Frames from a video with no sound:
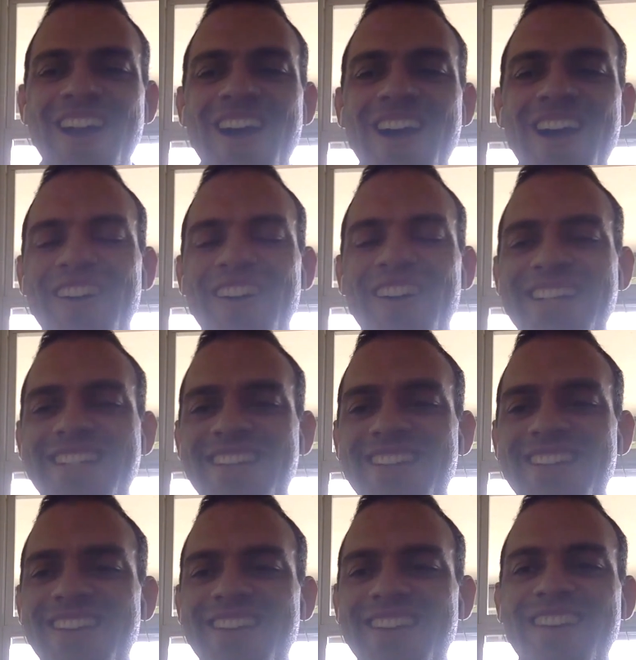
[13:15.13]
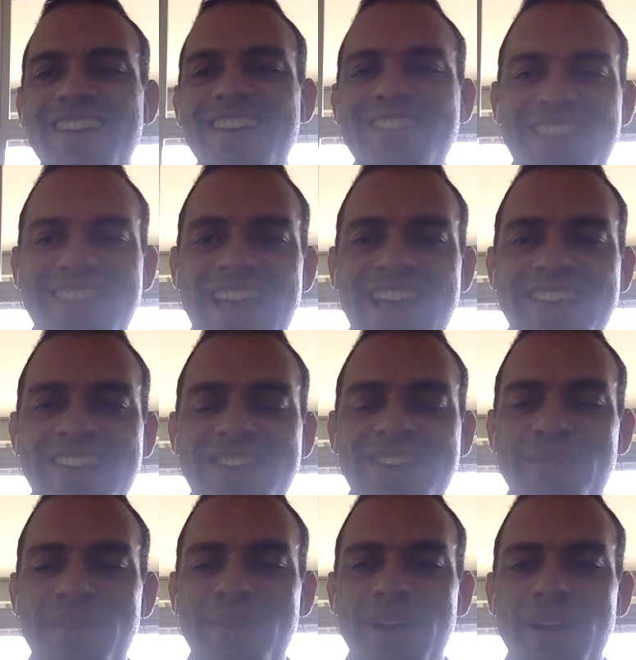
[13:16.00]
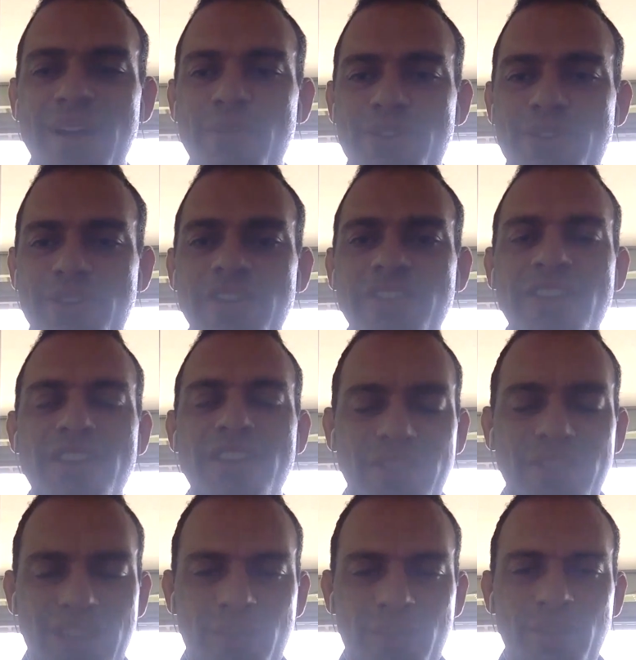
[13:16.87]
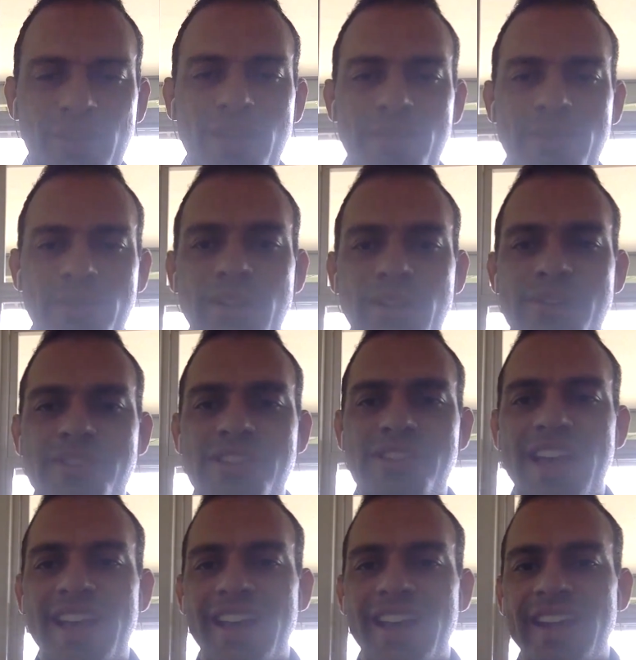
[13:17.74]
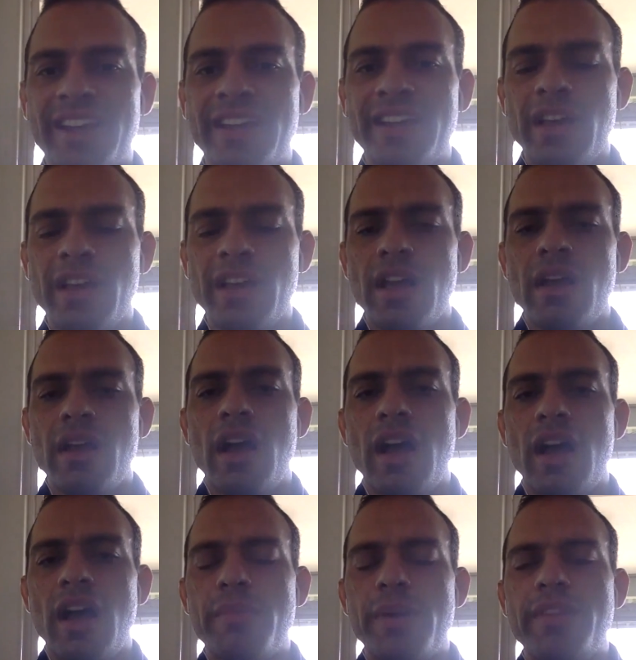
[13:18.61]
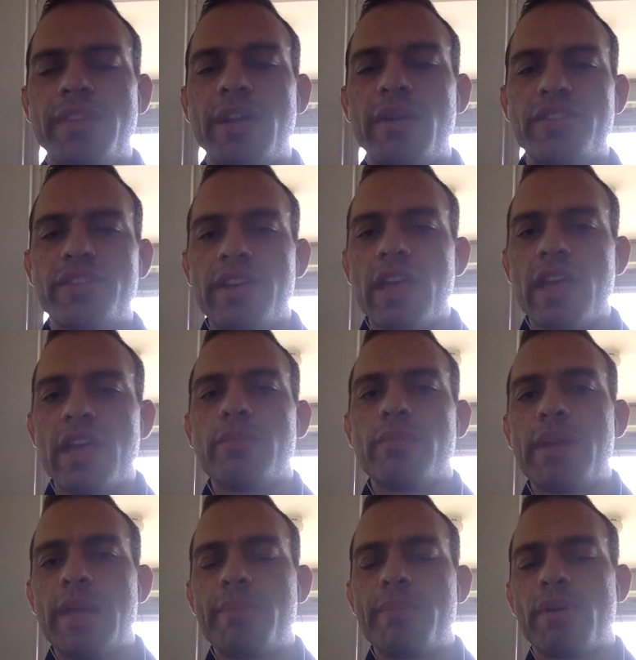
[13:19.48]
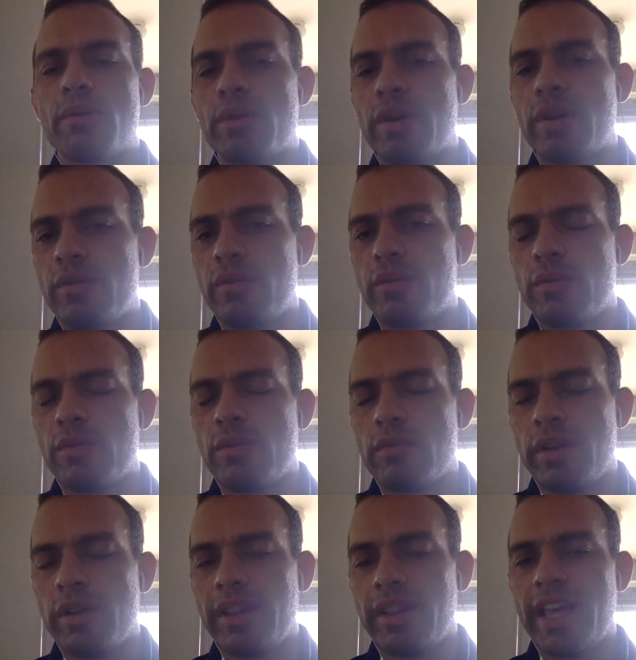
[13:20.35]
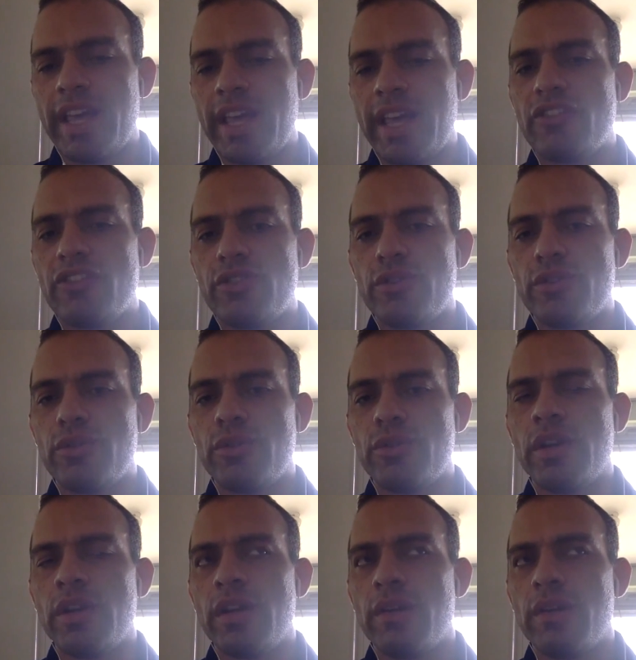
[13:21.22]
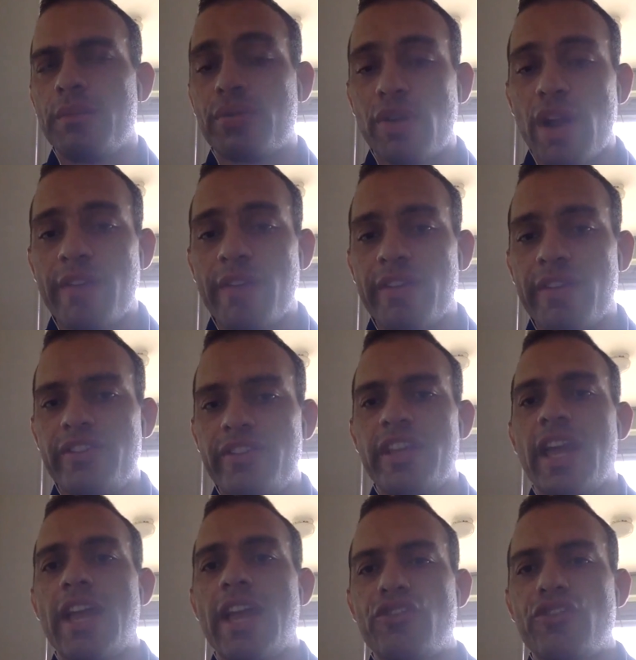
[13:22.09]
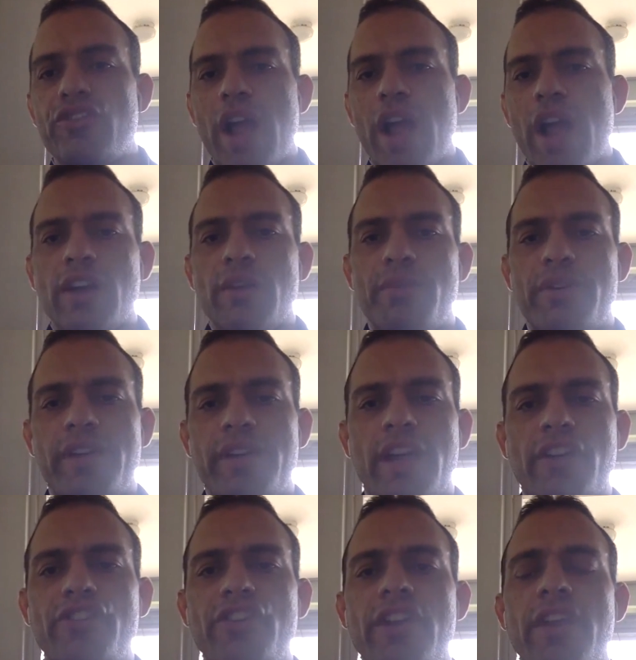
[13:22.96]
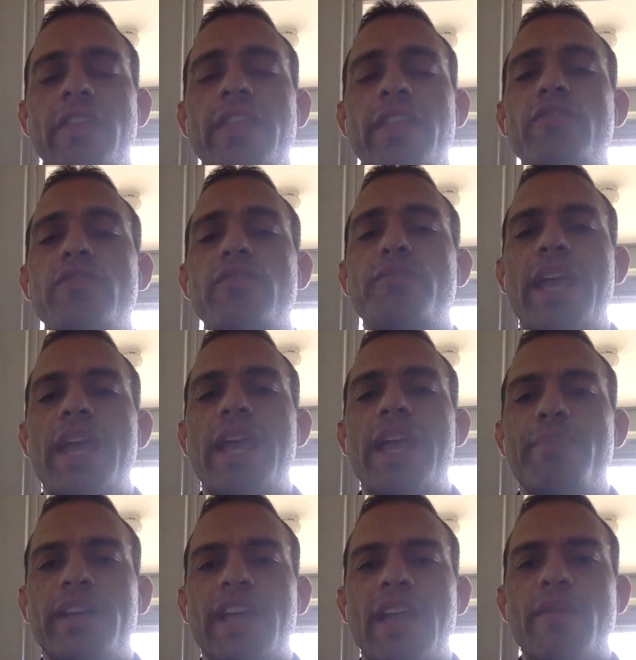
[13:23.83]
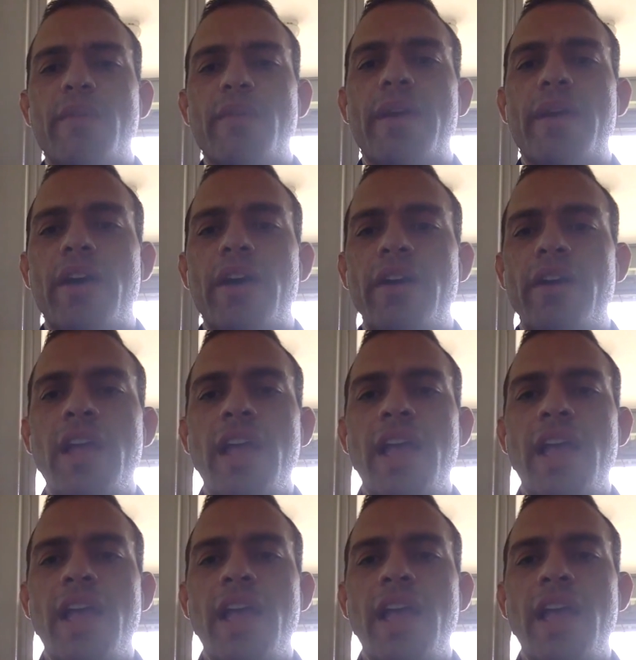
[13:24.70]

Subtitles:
All right, so there's that. So Mozilla's going to do that. We'll keep a close eye on it. But there was another paper relating to privacy and tracker protection, and this paper came about